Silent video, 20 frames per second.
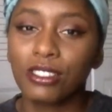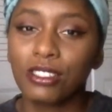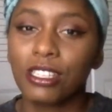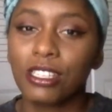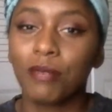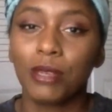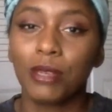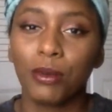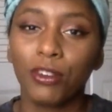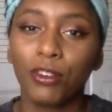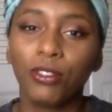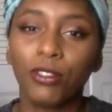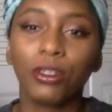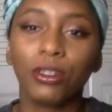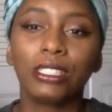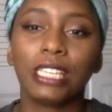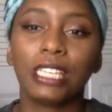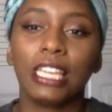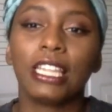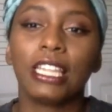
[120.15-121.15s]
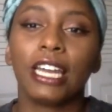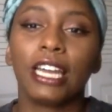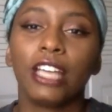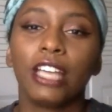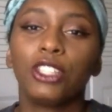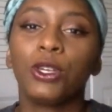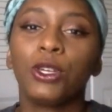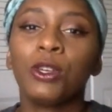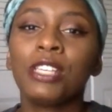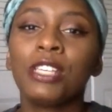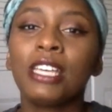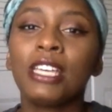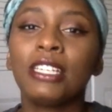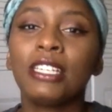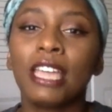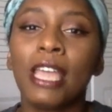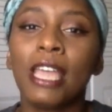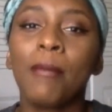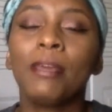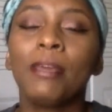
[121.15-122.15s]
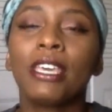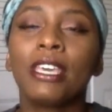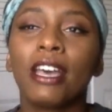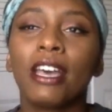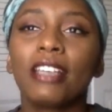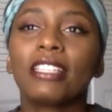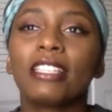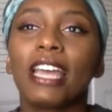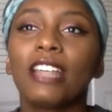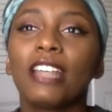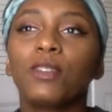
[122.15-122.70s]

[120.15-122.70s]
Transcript: on September 14th, and I chose that date because that